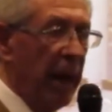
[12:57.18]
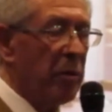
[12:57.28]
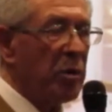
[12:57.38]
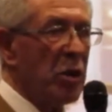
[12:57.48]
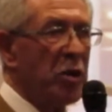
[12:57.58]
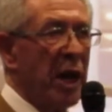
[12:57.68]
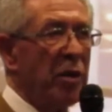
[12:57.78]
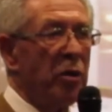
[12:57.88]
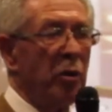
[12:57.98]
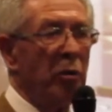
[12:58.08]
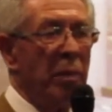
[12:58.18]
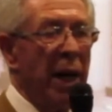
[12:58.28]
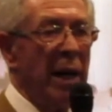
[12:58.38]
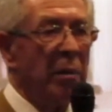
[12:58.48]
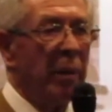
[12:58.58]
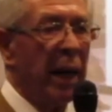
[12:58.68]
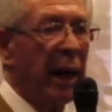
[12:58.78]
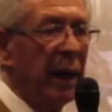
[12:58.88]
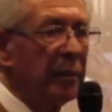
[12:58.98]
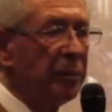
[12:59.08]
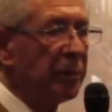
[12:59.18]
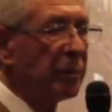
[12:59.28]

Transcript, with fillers: it was a statue made by